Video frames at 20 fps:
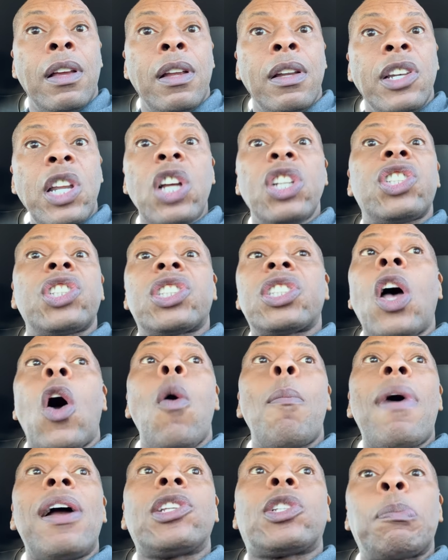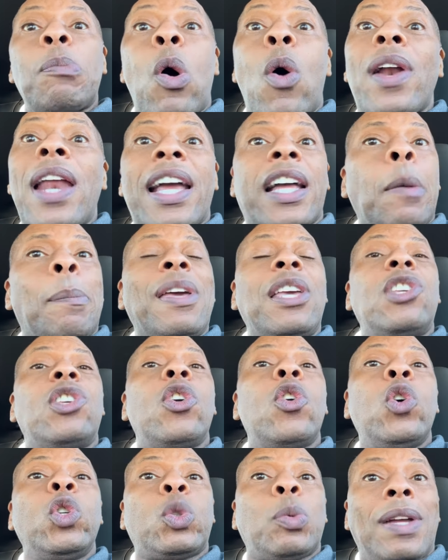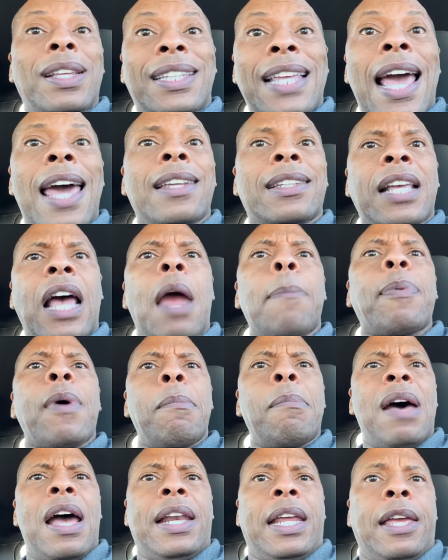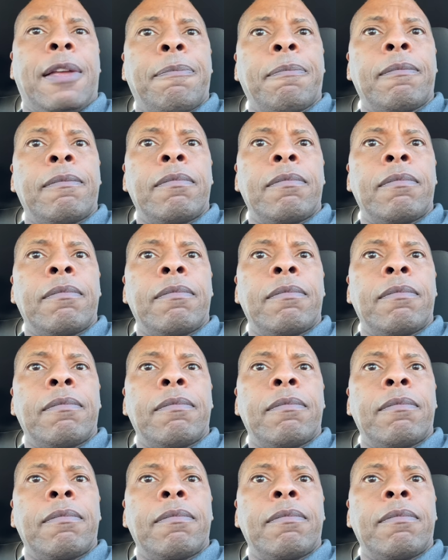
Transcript: There's so much more that could be used with that type of money,